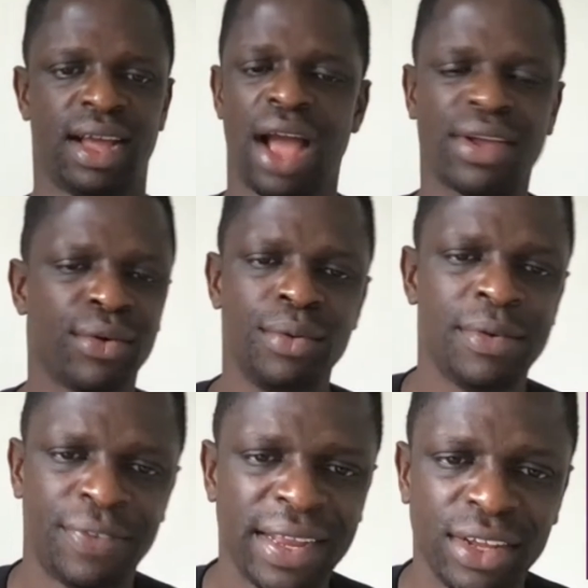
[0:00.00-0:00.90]
How can we
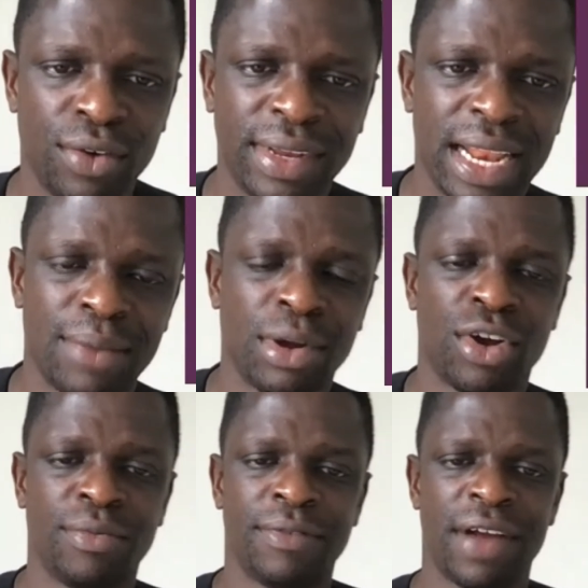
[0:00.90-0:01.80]
be fighting over the Liberian
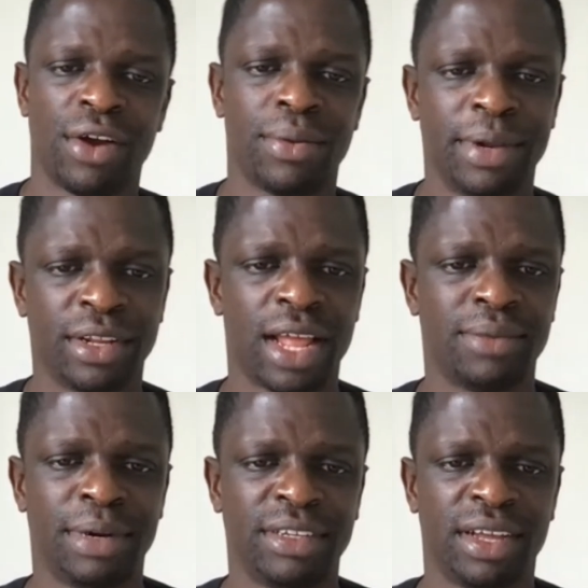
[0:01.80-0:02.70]
government $500
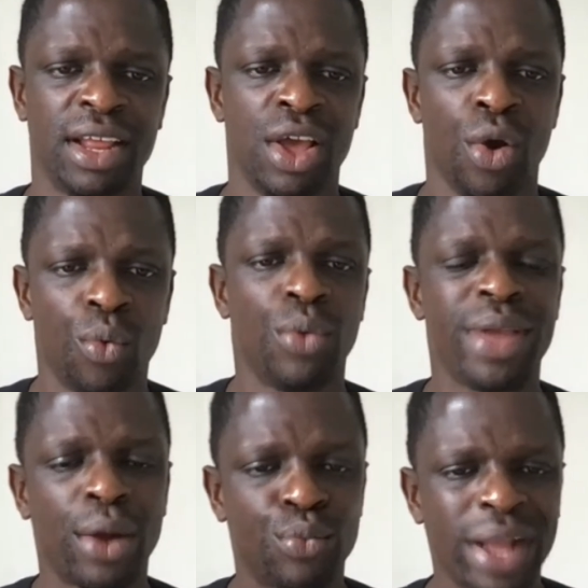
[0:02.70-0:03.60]
million budget when
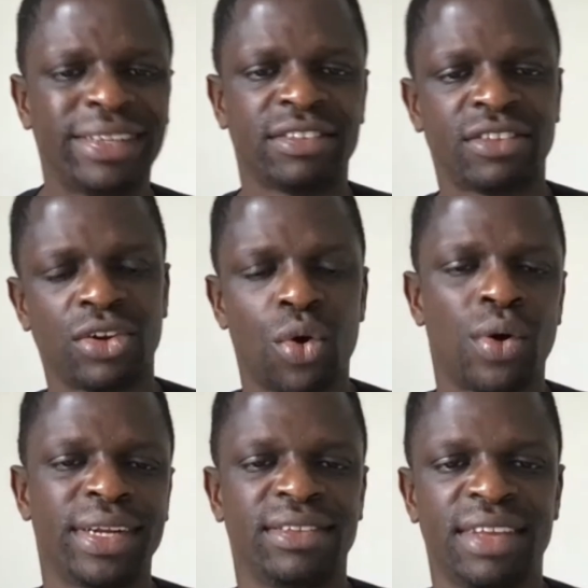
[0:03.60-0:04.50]
we are registered
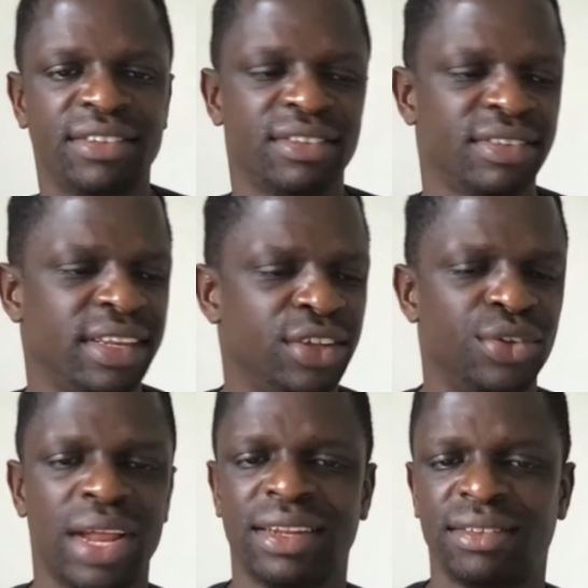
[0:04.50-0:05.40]
organizations in the
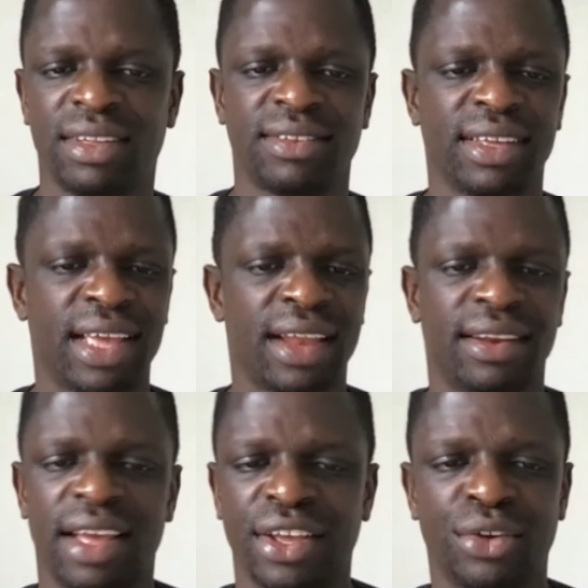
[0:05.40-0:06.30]
United States, in
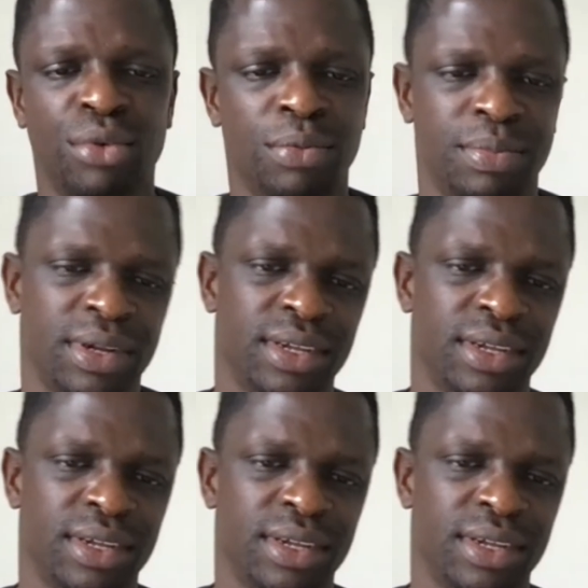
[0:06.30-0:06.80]
Canada, and Europe?